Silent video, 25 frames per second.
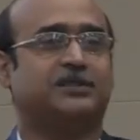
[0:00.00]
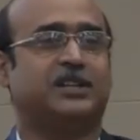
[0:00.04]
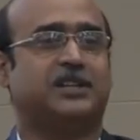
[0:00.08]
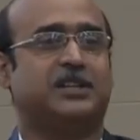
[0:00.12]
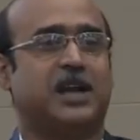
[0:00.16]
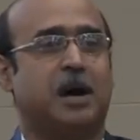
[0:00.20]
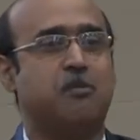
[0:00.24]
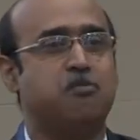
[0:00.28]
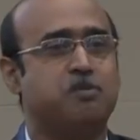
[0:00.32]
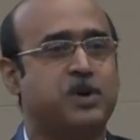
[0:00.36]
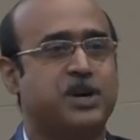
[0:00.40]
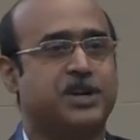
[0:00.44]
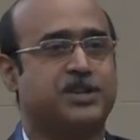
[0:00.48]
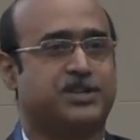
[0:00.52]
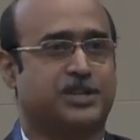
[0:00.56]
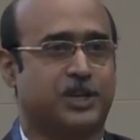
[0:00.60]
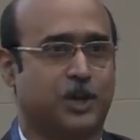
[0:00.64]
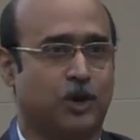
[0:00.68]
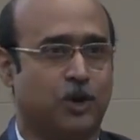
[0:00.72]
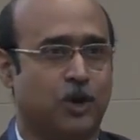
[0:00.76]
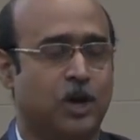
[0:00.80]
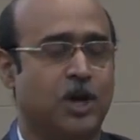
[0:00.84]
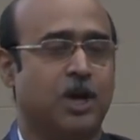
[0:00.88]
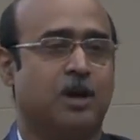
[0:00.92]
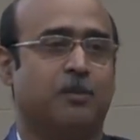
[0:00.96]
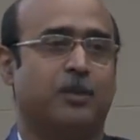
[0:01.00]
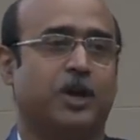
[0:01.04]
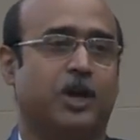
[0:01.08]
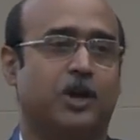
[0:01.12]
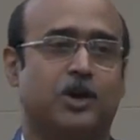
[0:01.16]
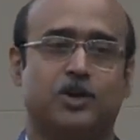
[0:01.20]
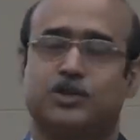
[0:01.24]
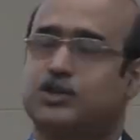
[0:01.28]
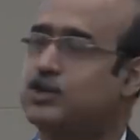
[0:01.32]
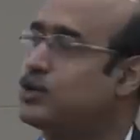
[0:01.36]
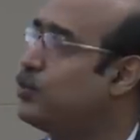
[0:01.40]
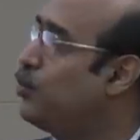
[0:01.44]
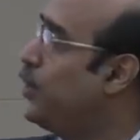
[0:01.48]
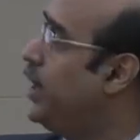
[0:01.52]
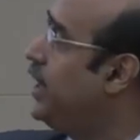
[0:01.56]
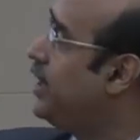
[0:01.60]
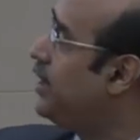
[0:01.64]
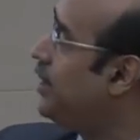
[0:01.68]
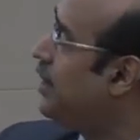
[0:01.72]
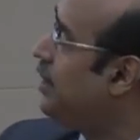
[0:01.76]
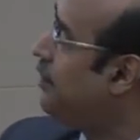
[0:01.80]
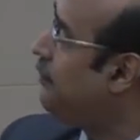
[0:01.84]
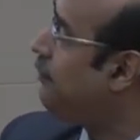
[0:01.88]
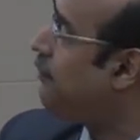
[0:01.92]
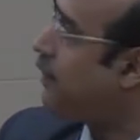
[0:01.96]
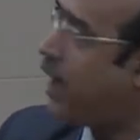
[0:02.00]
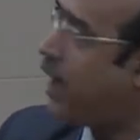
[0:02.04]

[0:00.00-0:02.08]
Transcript: of the number zero, because we didn't